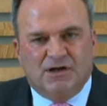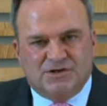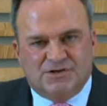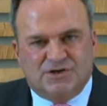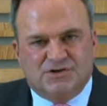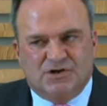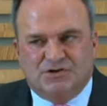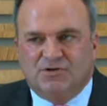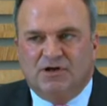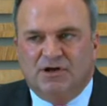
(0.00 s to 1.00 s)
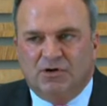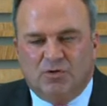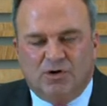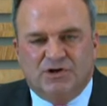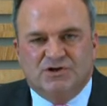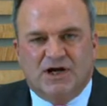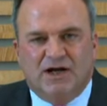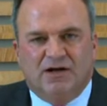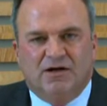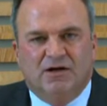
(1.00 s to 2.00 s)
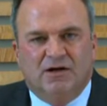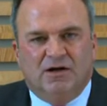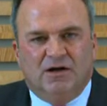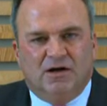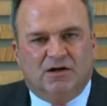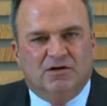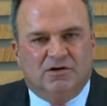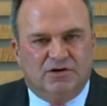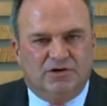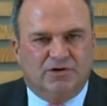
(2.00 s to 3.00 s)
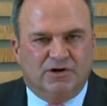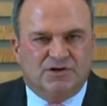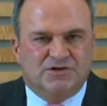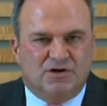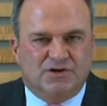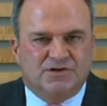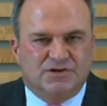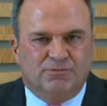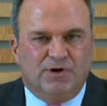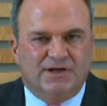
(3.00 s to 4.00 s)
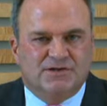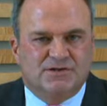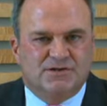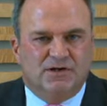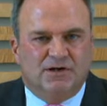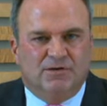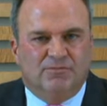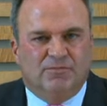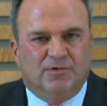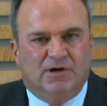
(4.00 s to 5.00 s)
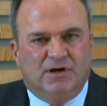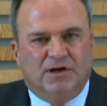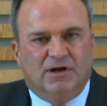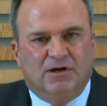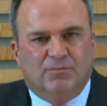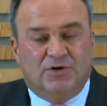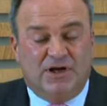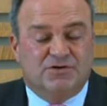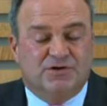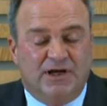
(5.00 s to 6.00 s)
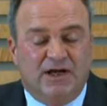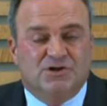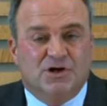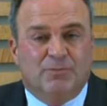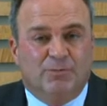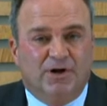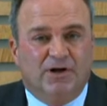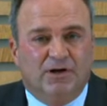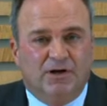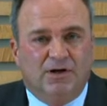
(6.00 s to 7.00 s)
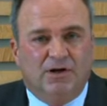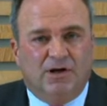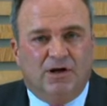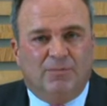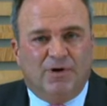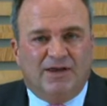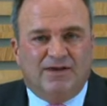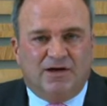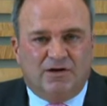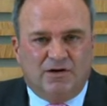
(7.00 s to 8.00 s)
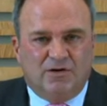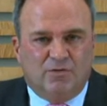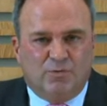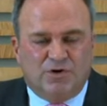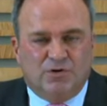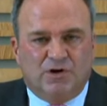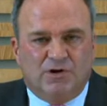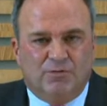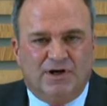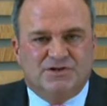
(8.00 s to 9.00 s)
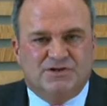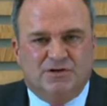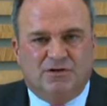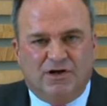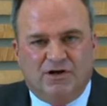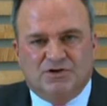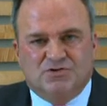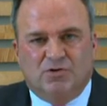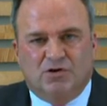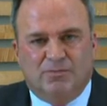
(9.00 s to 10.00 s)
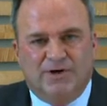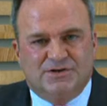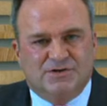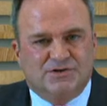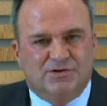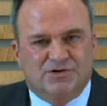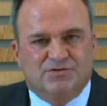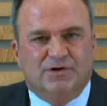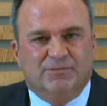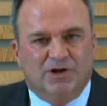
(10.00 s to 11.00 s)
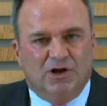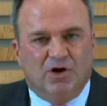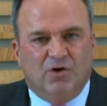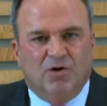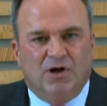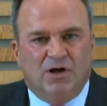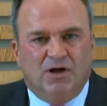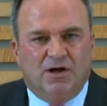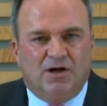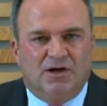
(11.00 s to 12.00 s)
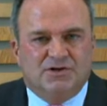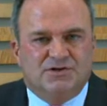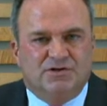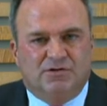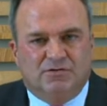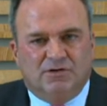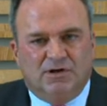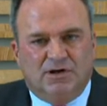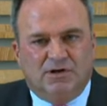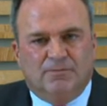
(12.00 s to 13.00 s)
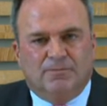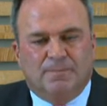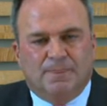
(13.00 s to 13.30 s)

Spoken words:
such as Australia or in China, clearly you're going to start to see rates potentially edge up a bit. But I think when you look at rates still on a historical basis, they're extremely low, still